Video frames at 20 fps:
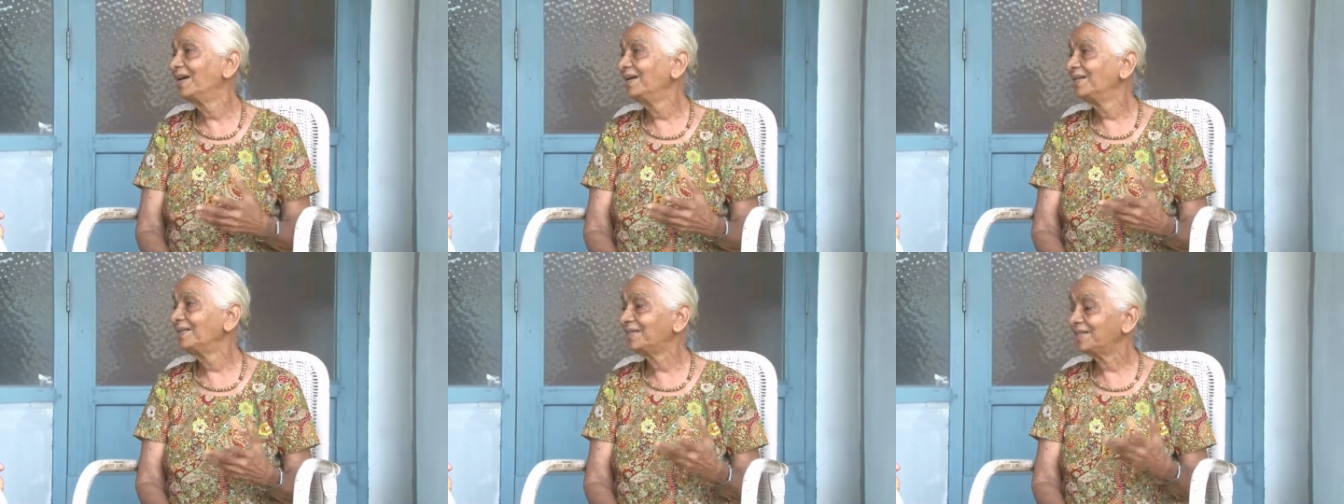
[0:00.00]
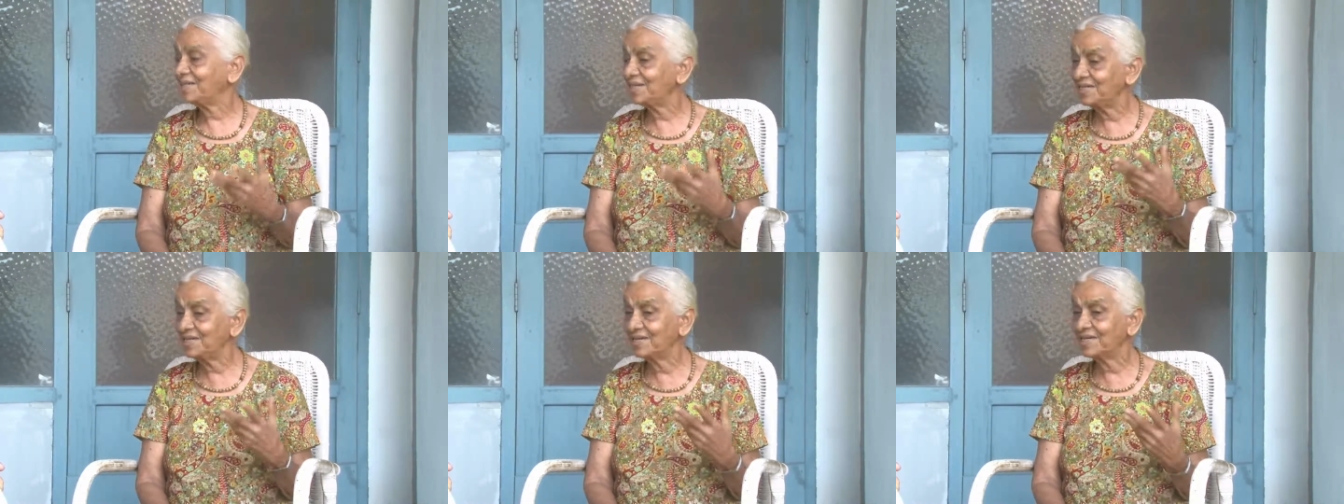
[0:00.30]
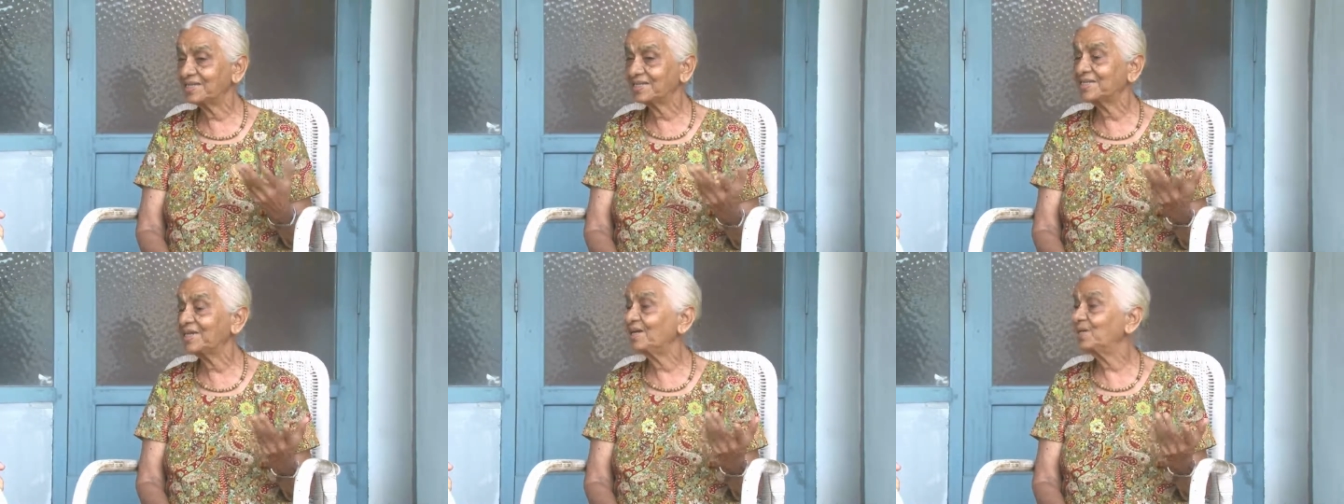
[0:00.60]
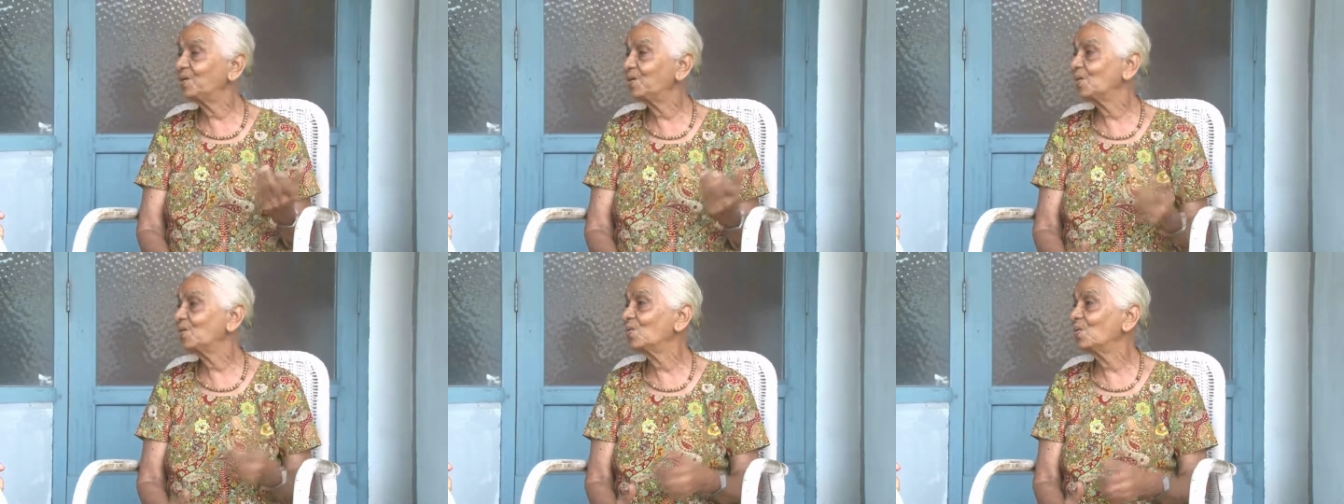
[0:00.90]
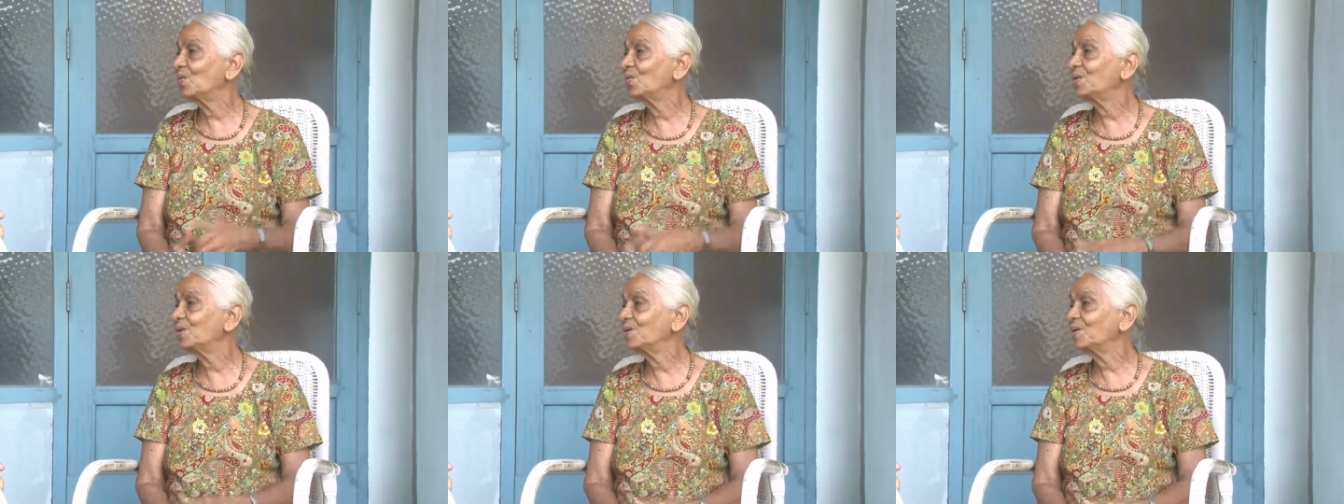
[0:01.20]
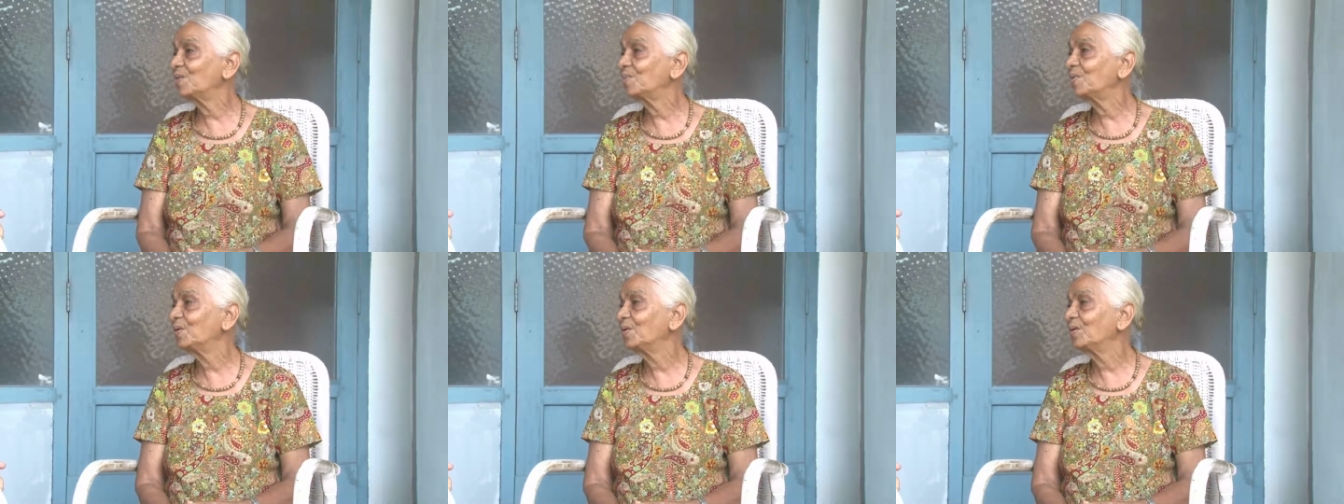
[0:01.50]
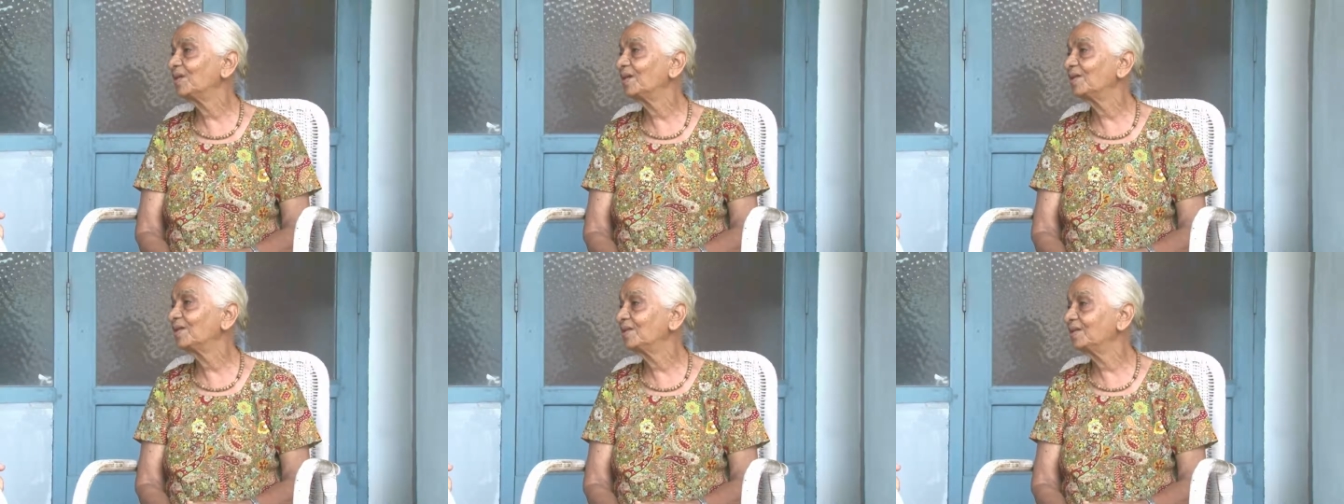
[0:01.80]
She said you go to the
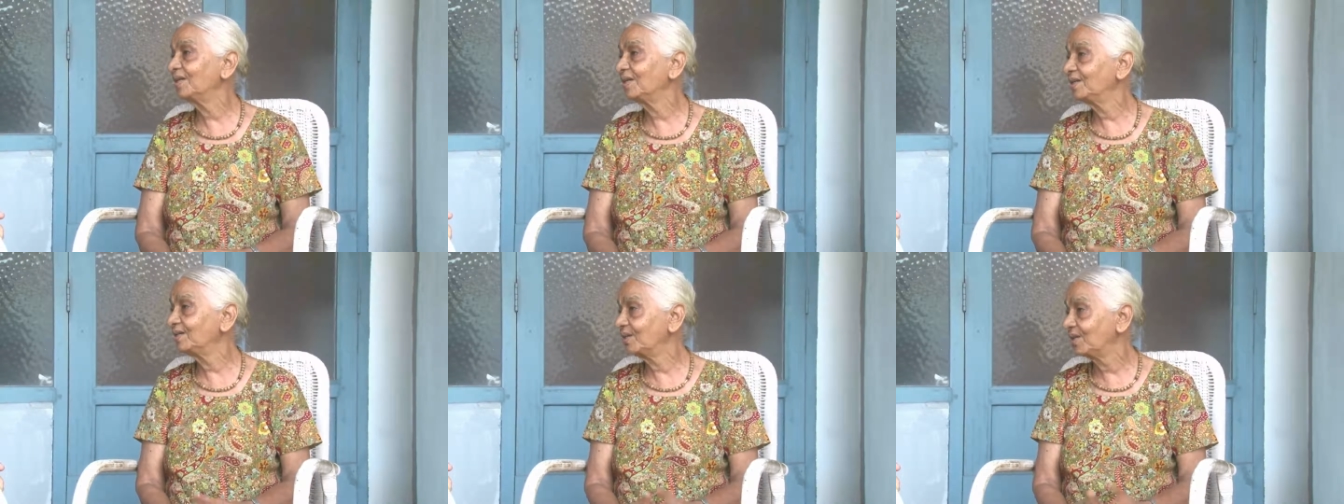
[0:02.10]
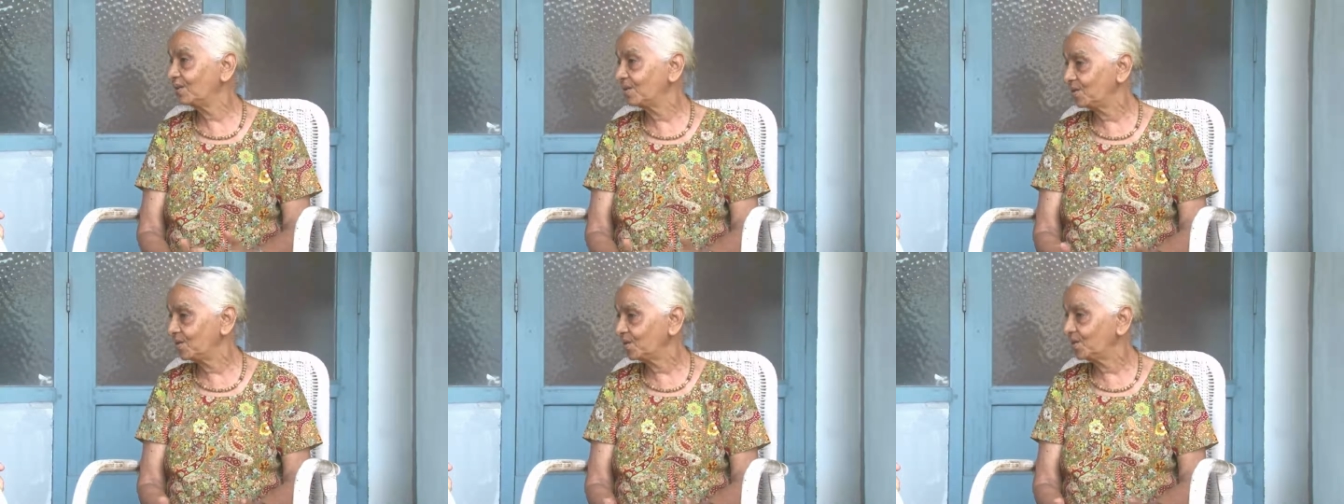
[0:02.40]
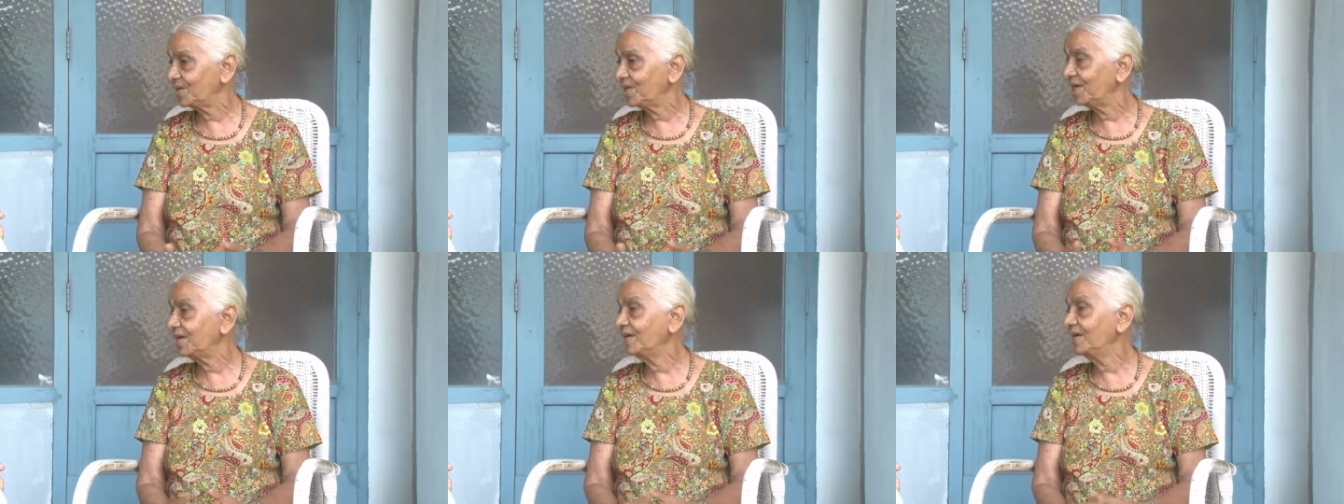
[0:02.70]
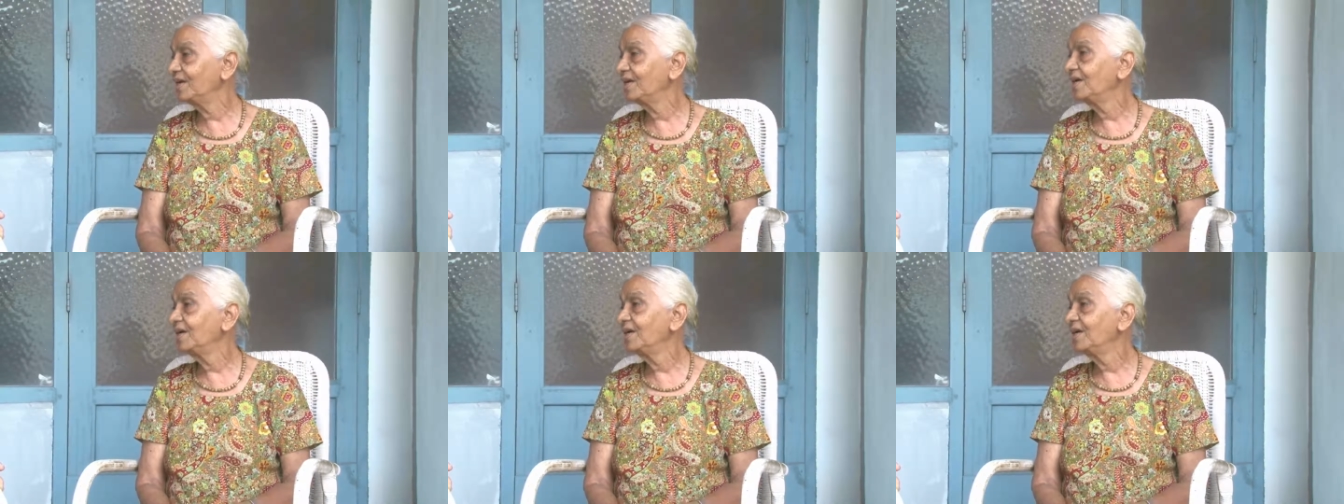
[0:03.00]
boarding today.